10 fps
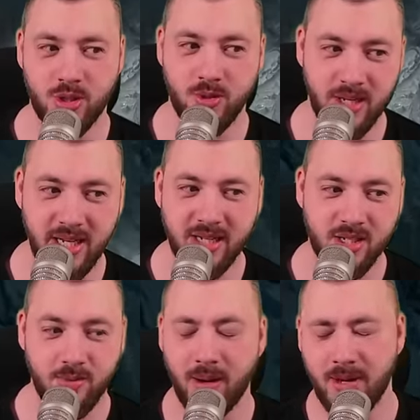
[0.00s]
uniques,
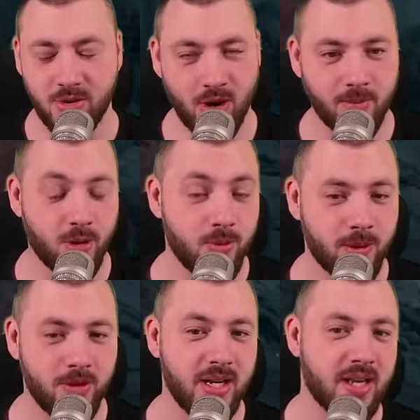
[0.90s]
you might be dropping uber
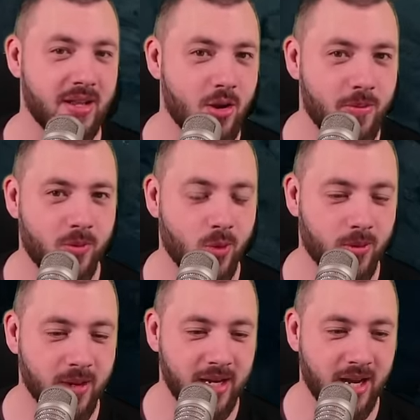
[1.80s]
unique in the open world
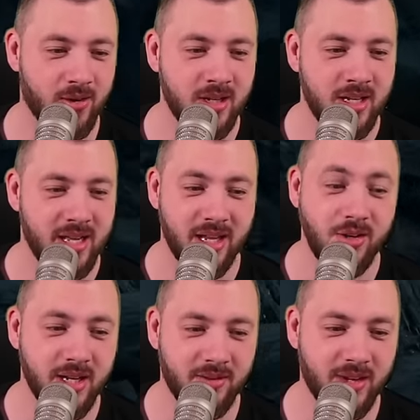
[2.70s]
right now, then you
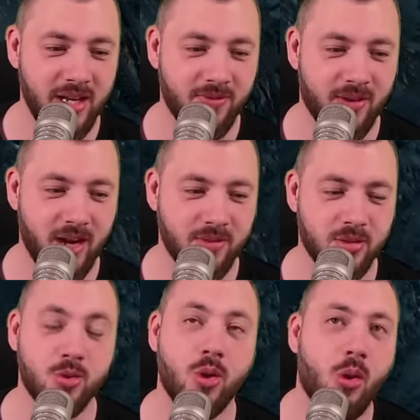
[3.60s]
hit level 85 and
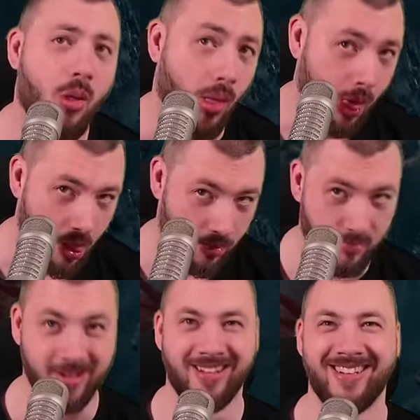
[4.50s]

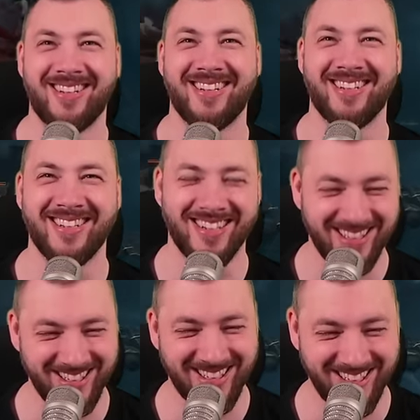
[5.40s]
it's like,
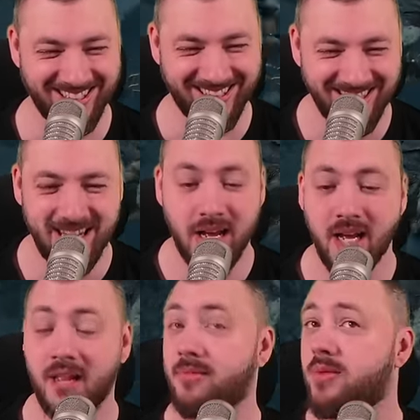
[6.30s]

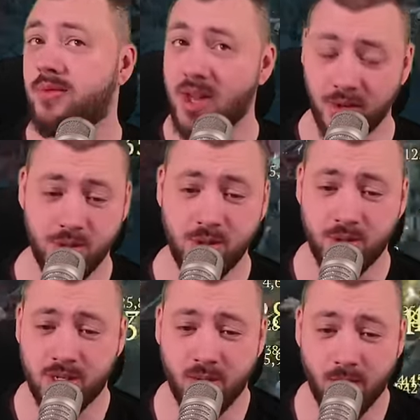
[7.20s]
then you do your
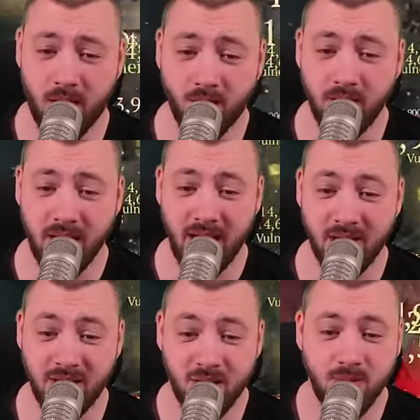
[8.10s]
tier 100,
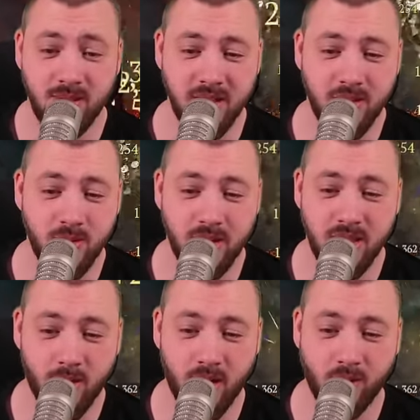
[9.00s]
and as soon as I do a
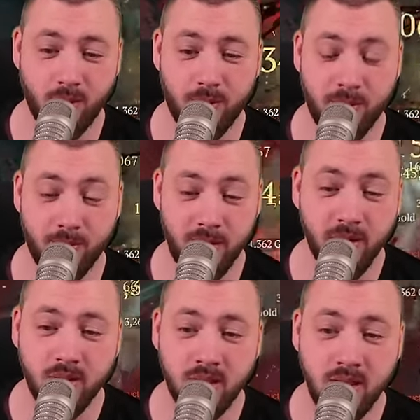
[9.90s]
tier 100 with a
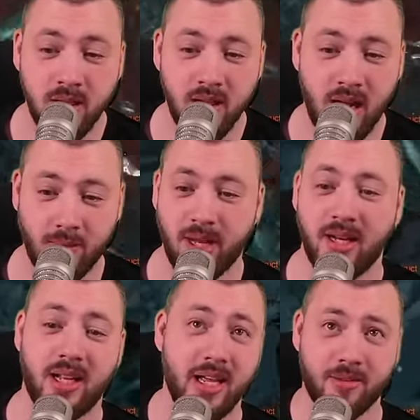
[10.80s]
build, I'm kind
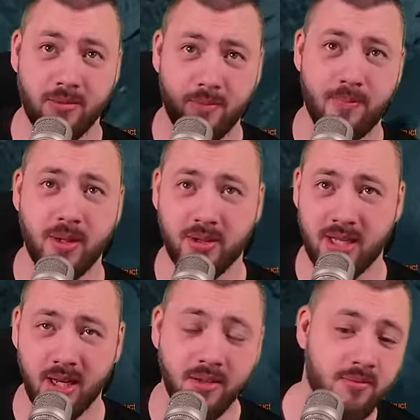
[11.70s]
of like, build
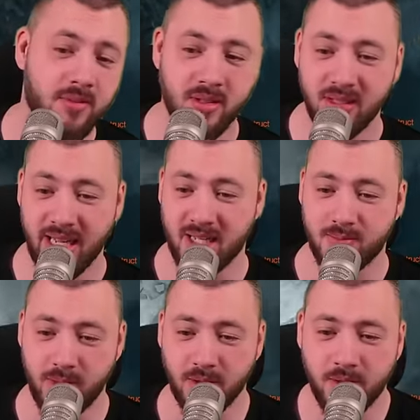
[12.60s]
done, next
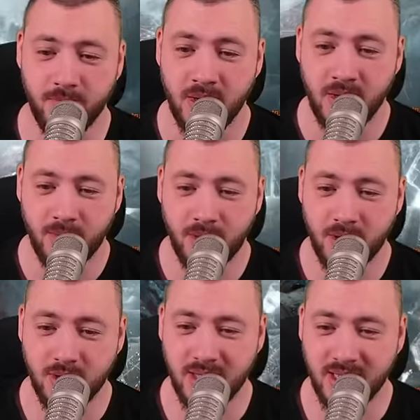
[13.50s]
build.
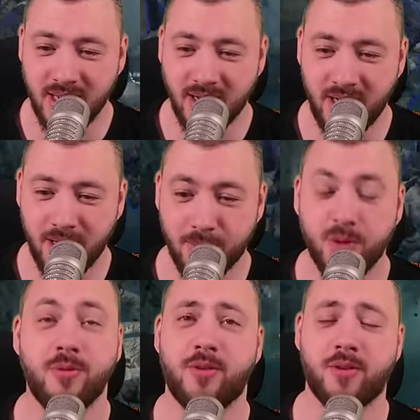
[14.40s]
Because that's kind of like
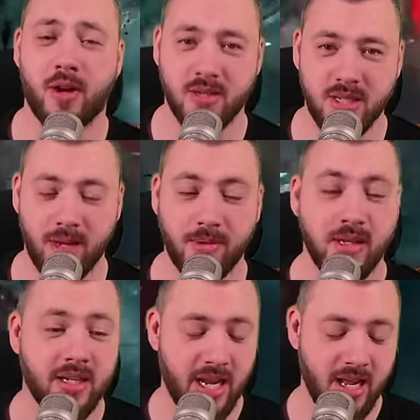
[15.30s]
proof of concept.
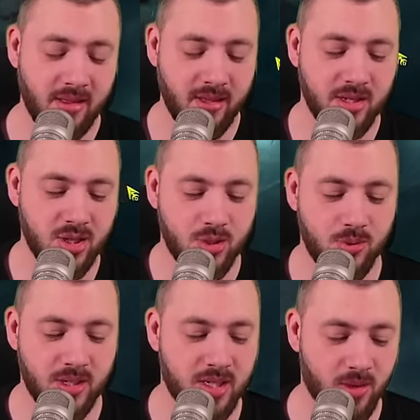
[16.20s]
Can this do
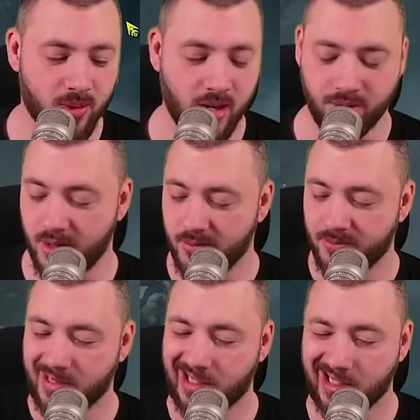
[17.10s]
a tier 100?
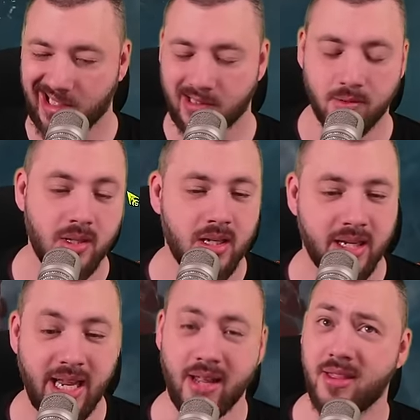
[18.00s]

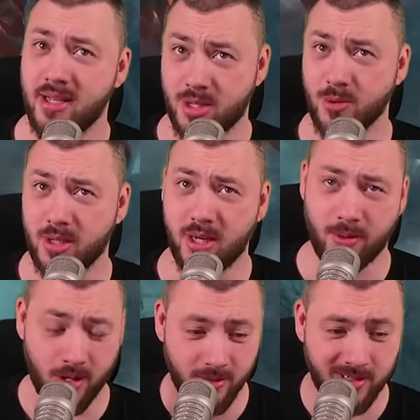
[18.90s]
Can this do a tier
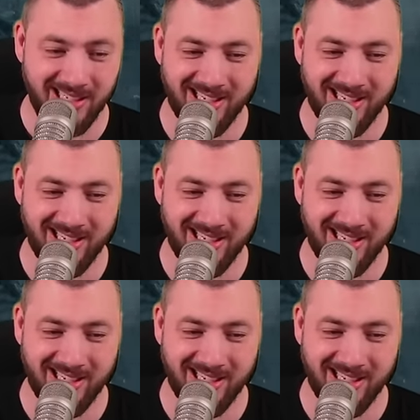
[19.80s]
100?